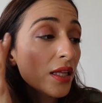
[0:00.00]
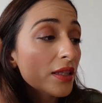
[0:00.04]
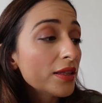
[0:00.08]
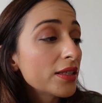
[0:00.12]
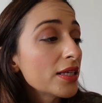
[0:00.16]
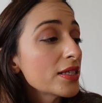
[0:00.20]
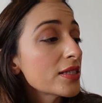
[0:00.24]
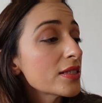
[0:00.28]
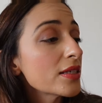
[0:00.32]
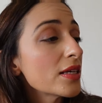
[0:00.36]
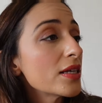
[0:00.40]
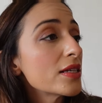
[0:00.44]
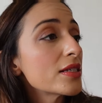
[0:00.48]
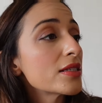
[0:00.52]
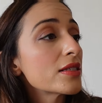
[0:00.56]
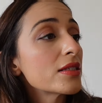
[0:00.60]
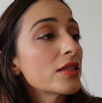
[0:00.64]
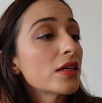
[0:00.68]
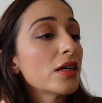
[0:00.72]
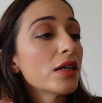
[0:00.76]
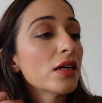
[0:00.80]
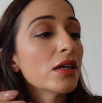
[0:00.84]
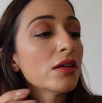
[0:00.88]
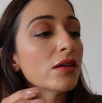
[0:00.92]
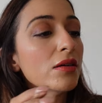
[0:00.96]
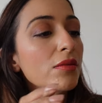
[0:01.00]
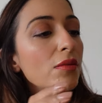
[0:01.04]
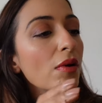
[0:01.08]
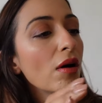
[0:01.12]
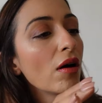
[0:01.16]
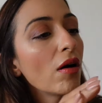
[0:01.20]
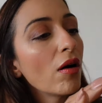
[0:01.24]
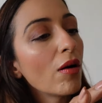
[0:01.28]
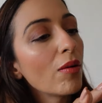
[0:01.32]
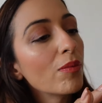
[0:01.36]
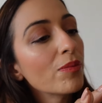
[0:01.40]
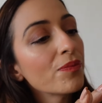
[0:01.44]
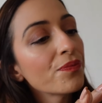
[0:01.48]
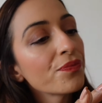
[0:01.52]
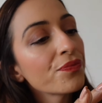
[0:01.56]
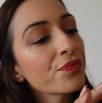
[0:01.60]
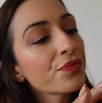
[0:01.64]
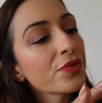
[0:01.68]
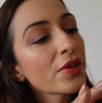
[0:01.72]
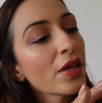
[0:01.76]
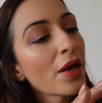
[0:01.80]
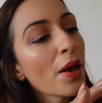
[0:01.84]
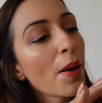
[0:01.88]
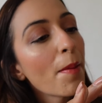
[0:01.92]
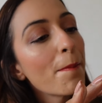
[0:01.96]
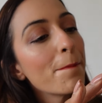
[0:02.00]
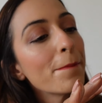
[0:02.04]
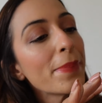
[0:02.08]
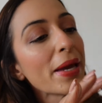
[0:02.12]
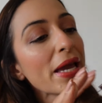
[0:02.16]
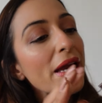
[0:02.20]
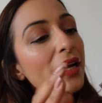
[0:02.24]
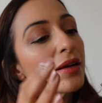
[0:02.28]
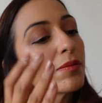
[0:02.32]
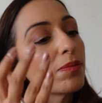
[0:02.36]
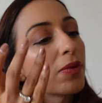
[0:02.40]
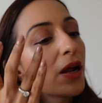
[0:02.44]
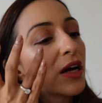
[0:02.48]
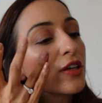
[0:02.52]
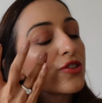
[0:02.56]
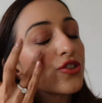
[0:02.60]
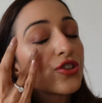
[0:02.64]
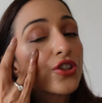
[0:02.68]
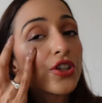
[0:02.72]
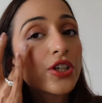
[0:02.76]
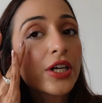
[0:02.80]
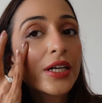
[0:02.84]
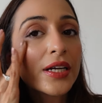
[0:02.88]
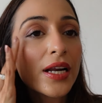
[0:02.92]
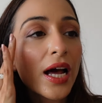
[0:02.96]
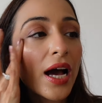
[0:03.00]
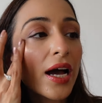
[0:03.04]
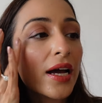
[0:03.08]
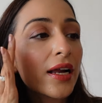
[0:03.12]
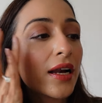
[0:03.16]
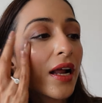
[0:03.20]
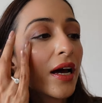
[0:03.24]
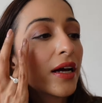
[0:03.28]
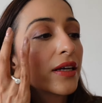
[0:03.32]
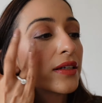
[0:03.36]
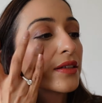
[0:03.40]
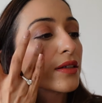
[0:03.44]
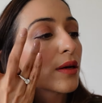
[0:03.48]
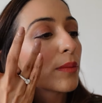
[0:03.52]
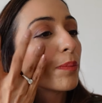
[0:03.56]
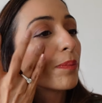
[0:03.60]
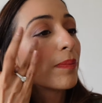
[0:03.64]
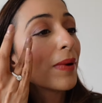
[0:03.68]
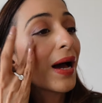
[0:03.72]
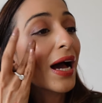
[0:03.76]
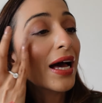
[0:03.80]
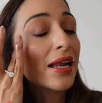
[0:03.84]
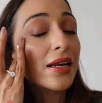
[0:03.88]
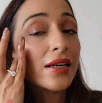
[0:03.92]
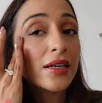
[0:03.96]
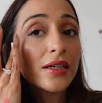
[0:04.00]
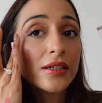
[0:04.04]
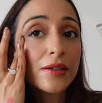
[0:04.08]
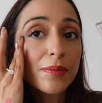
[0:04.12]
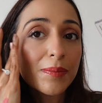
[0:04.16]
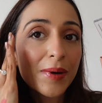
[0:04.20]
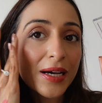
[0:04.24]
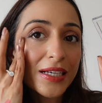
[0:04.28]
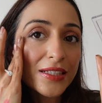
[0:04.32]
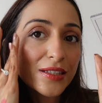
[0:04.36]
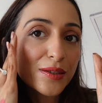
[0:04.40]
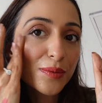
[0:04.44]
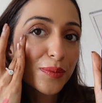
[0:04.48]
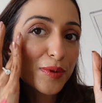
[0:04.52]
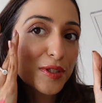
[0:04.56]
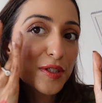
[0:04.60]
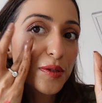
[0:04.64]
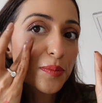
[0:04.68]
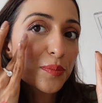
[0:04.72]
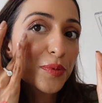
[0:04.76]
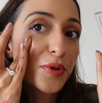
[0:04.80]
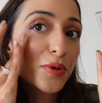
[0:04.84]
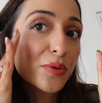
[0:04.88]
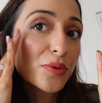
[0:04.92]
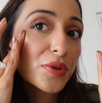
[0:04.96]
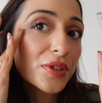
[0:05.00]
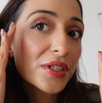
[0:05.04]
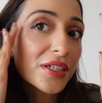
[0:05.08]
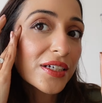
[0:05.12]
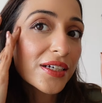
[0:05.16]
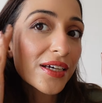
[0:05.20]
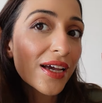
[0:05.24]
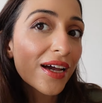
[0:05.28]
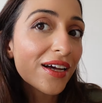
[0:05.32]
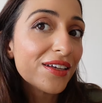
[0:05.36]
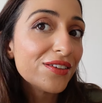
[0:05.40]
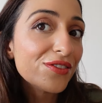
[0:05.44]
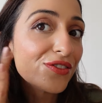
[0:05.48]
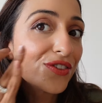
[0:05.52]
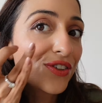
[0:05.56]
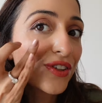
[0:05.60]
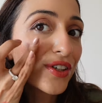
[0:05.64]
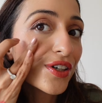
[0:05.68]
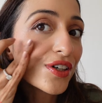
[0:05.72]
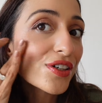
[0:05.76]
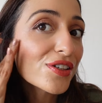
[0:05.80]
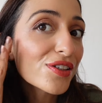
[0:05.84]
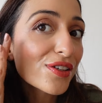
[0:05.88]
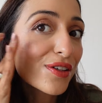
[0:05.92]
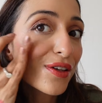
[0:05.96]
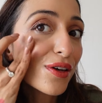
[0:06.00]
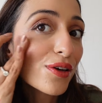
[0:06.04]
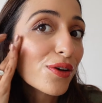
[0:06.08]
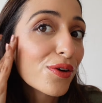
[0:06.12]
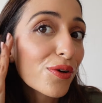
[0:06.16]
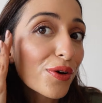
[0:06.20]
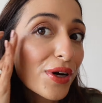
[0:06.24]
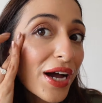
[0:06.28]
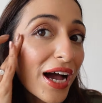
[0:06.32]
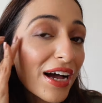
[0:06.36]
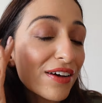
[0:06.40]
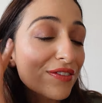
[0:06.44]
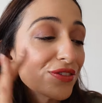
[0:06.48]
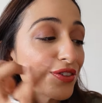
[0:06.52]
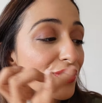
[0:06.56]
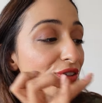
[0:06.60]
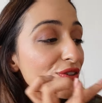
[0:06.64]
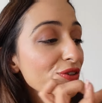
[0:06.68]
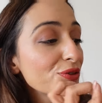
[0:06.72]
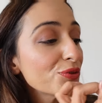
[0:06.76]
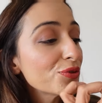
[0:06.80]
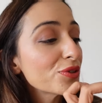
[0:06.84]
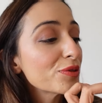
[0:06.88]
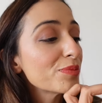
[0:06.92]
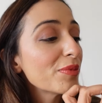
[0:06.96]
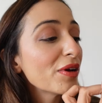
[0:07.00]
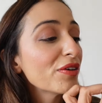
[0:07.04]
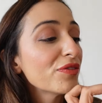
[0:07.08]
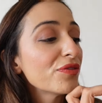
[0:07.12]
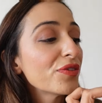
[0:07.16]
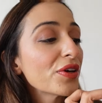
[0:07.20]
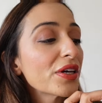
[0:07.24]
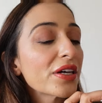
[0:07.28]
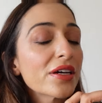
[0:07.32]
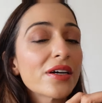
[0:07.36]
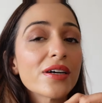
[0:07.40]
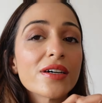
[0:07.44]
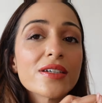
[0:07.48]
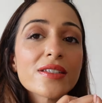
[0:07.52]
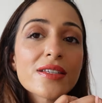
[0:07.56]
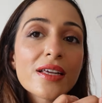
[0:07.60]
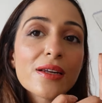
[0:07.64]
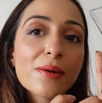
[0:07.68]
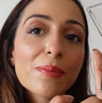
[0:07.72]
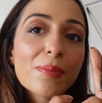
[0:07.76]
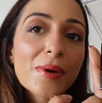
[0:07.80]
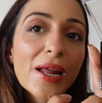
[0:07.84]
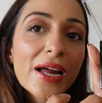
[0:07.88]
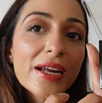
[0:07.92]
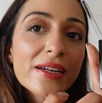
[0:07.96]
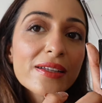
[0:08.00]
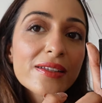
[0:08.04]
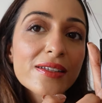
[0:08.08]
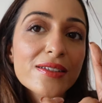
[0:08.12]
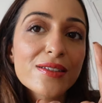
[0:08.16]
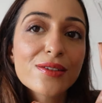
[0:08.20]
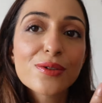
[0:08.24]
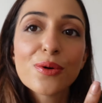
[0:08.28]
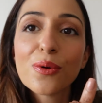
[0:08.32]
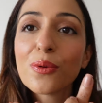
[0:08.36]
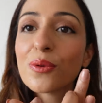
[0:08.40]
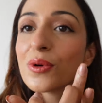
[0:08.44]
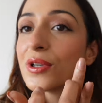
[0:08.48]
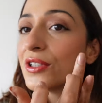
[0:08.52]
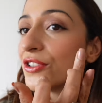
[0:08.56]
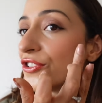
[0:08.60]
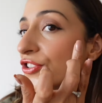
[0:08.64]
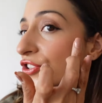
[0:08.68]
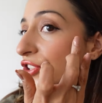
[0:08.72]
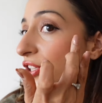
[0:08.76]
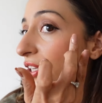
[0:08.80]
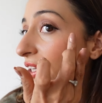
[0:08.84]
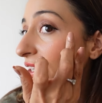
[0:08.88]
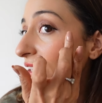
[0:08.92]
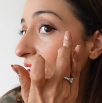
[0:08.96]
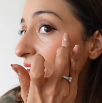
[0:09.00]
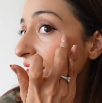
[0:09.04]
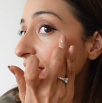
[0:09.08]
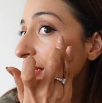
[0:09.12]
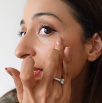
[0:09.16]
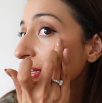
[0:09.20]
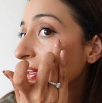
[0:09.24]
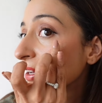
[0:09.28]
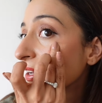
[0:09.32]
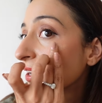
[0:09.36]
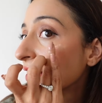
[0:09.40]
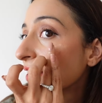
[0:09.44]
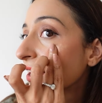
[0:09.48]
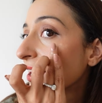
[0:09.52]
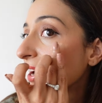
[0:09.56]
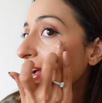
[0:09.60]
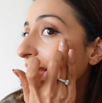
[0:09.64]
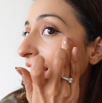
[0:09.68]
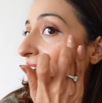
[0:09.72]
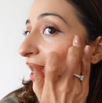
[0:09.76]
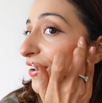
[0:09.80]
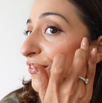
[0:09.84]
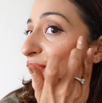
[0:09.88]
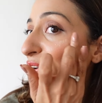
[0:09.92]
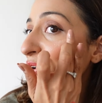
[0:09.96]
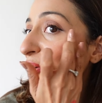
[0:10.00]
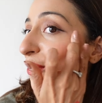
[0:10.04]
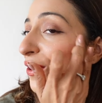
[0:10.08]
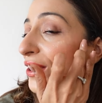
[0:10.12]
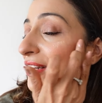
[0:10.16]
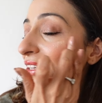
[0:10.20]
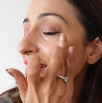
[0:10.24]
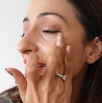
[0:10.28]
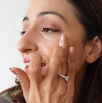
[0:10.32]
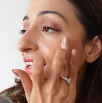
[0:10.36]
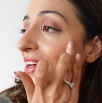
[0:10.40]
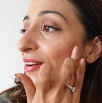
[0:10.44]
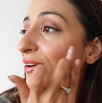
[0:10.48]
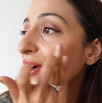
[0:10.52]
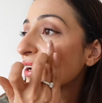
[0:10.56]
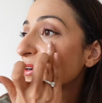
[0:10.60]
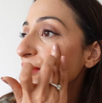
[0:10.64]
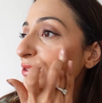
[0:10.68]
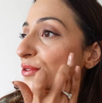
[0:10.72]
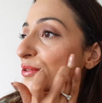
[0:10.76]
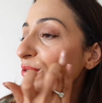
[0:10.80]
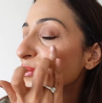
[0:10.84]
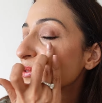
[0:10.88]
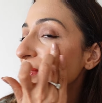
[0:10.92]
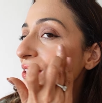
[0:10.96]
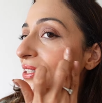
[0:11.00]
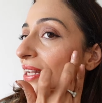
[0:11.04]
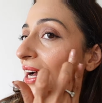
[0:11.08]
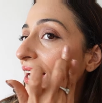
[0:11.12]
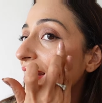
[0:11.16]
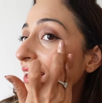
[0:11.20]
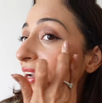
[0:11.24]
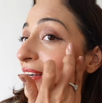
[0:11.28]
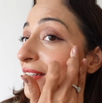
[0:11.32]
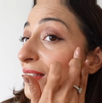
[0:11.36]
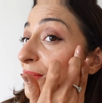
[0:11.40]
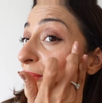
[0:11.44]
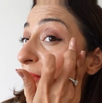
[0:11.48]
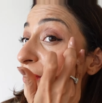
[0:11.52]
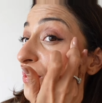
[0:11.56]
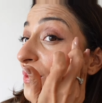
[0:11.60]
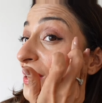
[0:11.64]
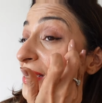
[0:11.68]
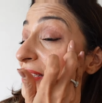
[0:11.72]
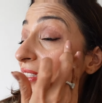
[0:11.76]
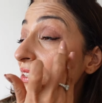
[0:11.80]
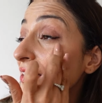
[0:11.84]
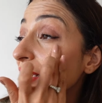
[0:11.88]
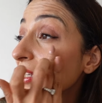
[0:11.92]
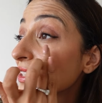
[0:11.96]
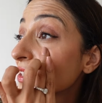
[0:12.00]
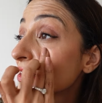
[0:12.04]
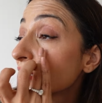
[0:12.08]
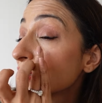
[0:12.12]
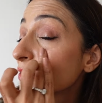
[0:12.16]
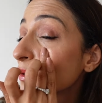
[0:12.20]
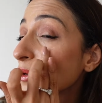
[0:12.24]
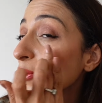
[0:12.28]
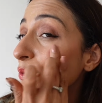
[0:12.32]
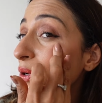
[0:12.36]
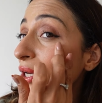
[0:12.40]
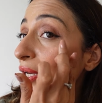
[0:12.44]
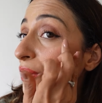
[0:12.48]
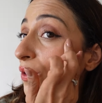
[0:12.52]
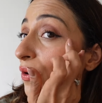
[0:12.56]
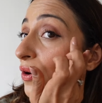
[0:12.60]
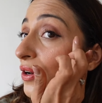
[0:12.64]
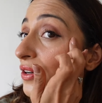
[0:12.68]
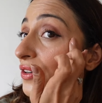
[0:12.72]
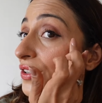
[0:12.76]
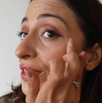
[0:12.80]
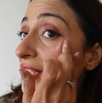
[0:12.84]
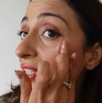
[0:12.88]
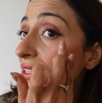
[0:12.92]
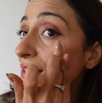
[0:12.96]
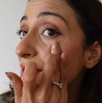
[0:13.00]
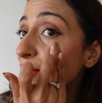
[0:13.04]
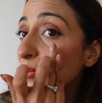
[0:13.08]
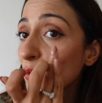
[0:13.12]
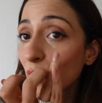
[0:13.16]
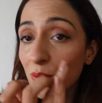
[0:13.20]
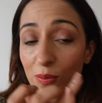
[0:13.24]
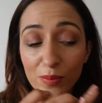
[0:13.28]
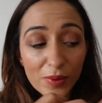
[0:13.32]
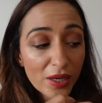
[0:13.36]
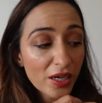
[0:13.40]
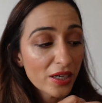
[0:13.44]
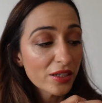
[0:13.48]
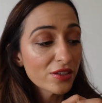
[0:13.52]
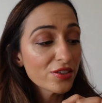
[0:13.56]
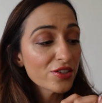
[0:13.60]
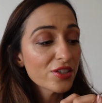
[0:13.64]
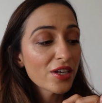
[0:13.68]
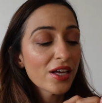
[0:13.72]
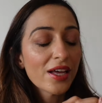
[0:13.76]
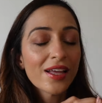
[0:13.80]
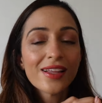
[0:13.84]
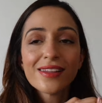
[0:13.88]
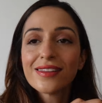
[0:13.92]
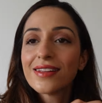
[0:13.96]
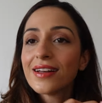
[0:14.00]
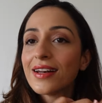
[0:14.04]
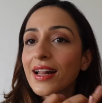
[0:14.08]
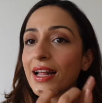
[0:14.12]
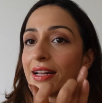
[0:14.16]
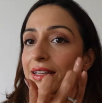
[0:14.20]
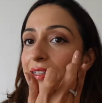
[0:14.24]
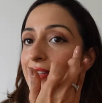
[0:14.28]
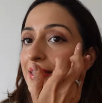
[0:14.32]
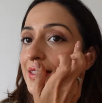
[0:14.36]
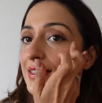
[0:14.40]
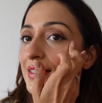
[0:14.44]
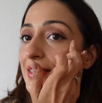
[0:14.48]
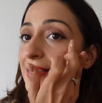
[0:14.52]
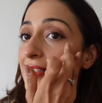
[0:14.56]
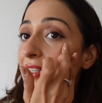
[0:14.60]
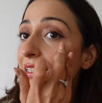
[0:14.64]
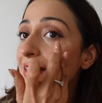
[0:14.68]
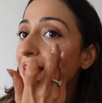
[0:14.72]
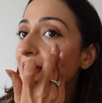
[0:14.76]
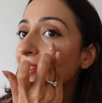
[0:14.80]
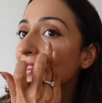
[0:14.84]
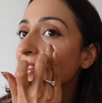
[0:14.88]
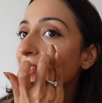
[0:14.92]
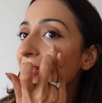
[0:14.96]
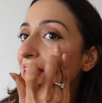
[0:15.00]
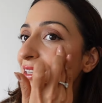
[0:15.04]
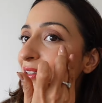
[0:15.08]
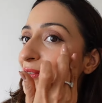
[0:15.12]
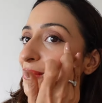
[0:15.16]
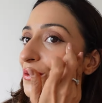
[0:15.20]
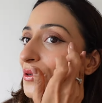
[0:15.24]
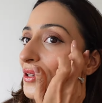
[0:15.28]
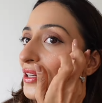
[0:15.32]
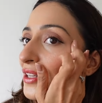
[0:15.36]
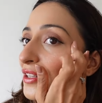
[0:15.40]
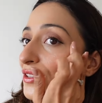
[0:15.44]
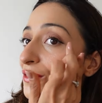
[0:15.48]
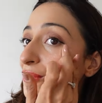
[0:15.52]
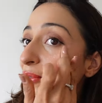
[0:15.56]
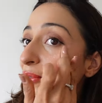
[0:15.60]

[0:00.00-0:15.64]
This is the baked blusher and highlighter palette by Swiss Beauty. And just look, I've just used my fingers and applied this gold shade. I forgot that I had to use an highlighter, but my skin is glowing already so much that I didn't see the need only